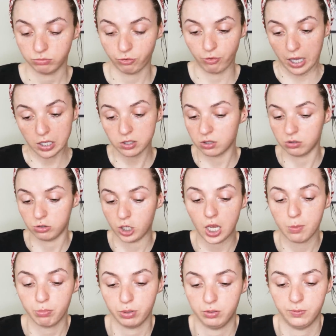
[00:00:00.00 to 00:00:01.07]
face
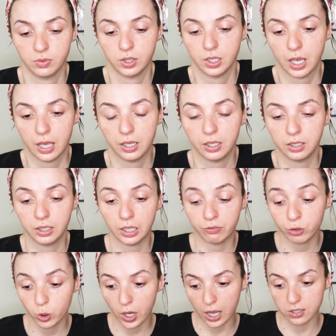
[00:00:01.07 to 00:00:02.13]
shape. And
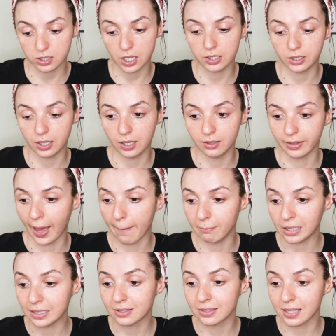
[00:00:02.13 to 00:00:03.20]
if you guys like it, that
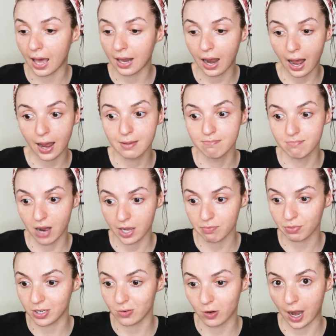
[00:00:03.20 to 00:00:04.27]
means that I might
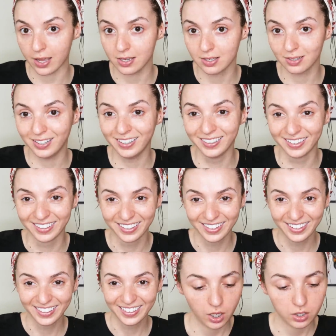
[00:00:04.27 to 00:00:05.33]
be right.
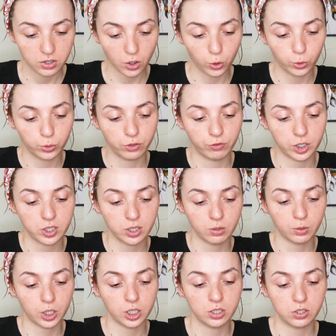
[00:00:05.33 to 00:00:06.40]
So the first thing
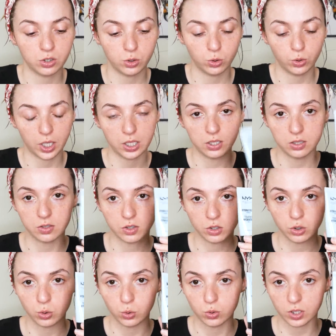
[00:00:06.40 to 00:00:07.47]
I'm going to do is
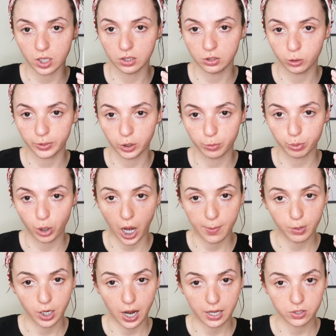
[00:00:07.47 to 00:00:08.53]
use a little bit of
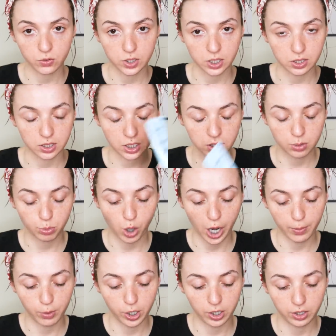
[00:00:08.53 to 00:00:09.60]
primer. I use this NYX
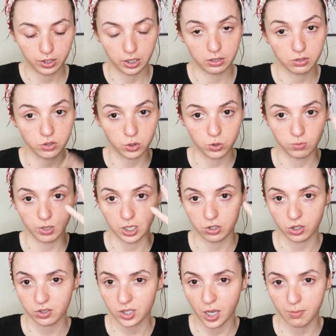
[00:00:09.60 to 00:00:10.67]
primer, and excuse me, I
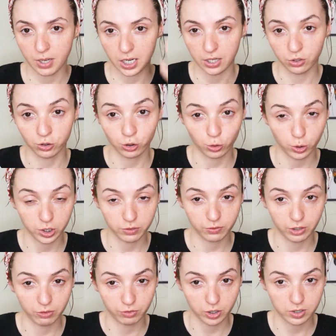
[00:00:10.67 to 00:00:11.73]
just cut my nails short
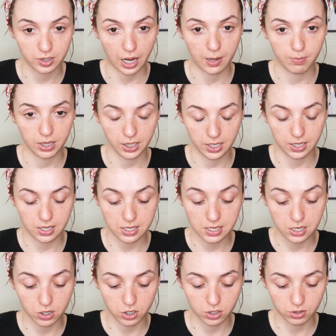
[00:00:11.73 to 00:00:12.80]
for the first time in like
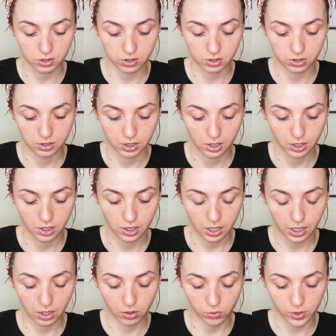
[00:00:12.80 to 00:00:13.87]
years.
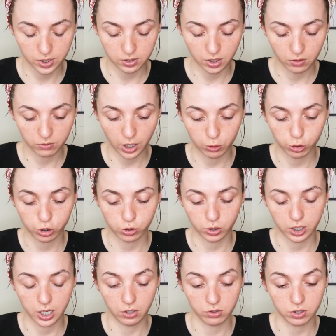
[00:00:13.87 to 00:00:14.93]
I always loved how
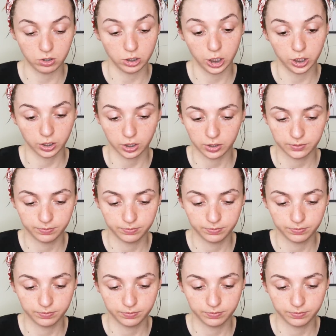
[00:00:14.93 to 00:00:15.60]
short nails look